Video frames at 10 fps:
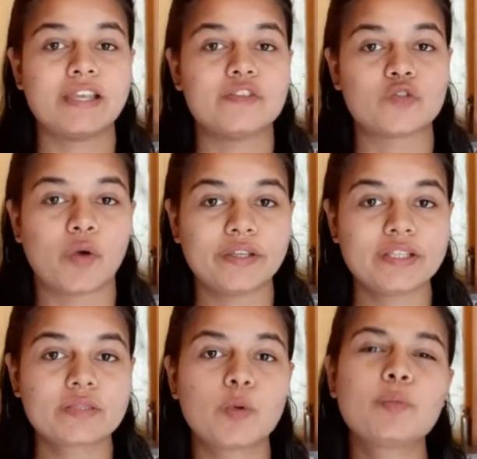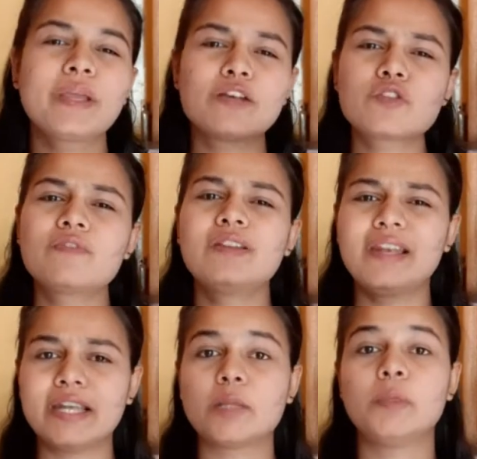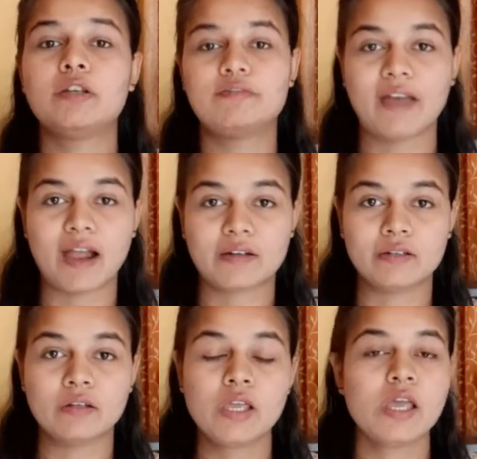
enjoy this book because of the relatability factor.